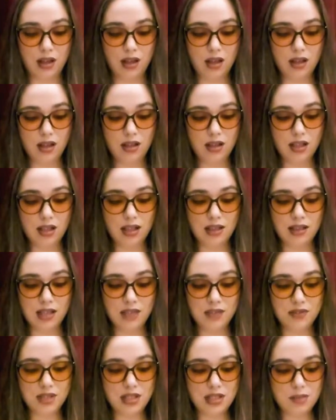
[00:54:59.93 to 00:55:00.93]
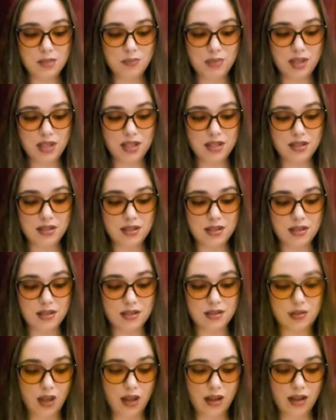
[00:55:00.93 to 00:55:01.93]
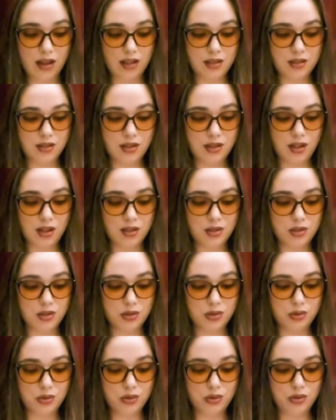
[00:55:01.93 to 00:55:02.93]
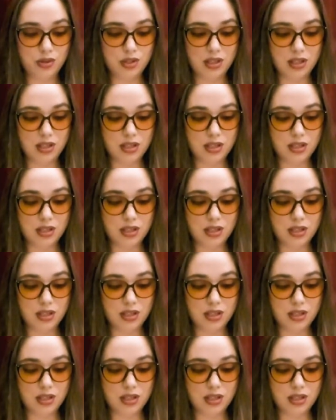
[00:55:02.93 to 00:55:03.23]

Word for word: he left his blessings and taught Scrooge his